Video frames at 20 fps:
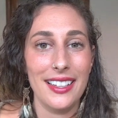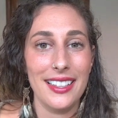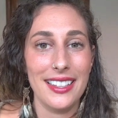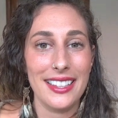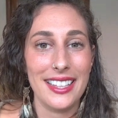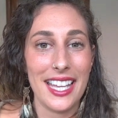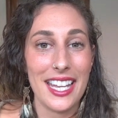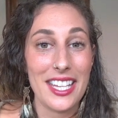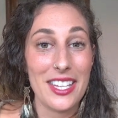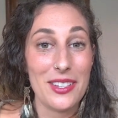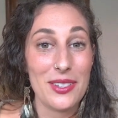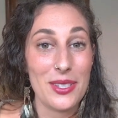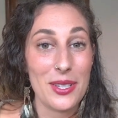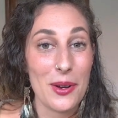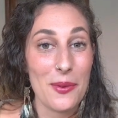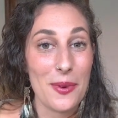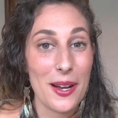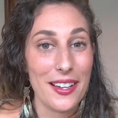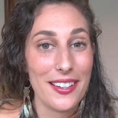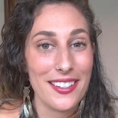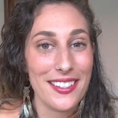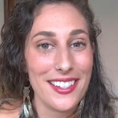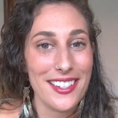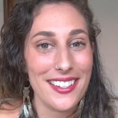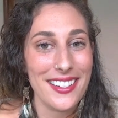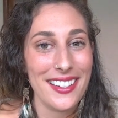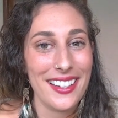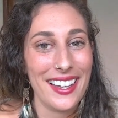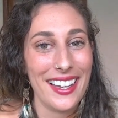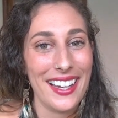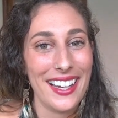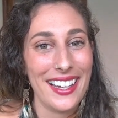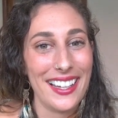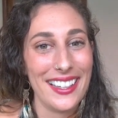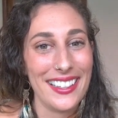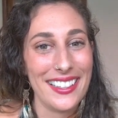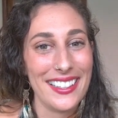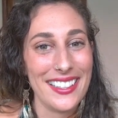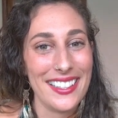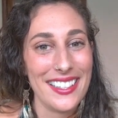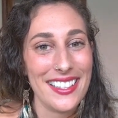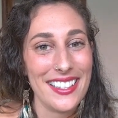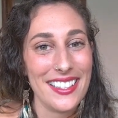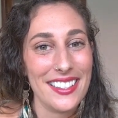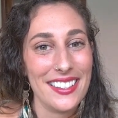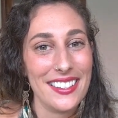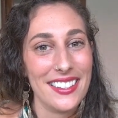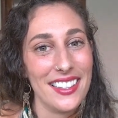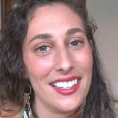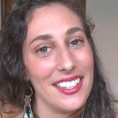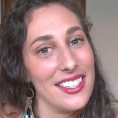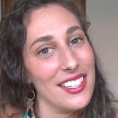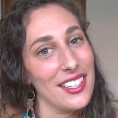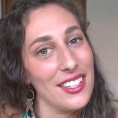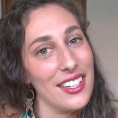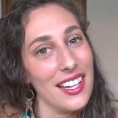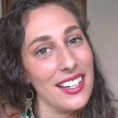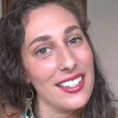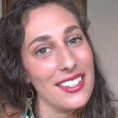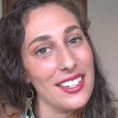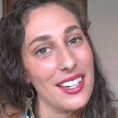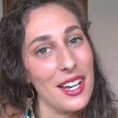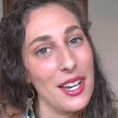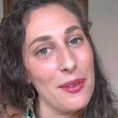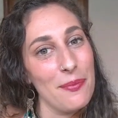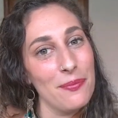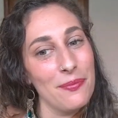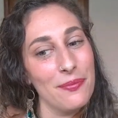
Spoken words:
Thank you so much, and until next time.